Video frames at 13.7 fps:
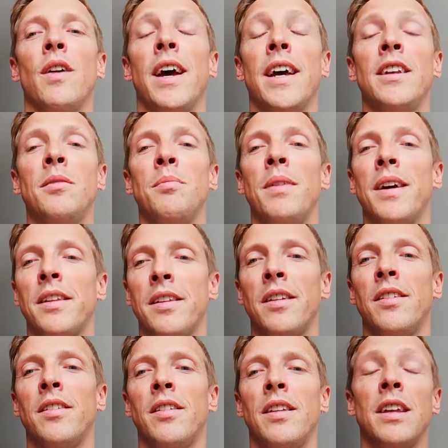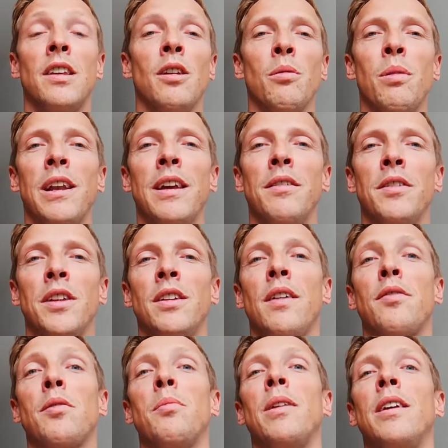and a method that you believe in. You
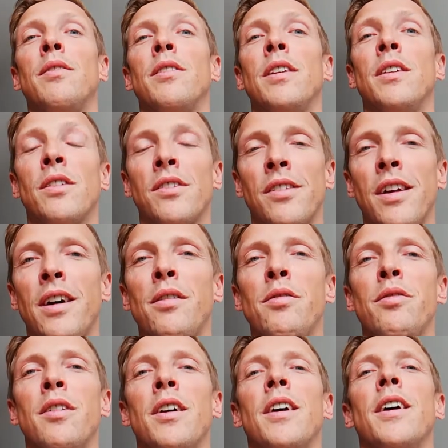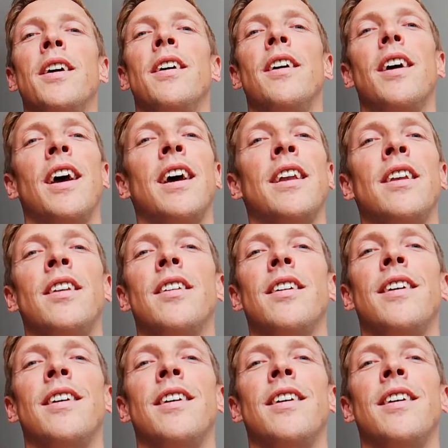have to believe in yourself, and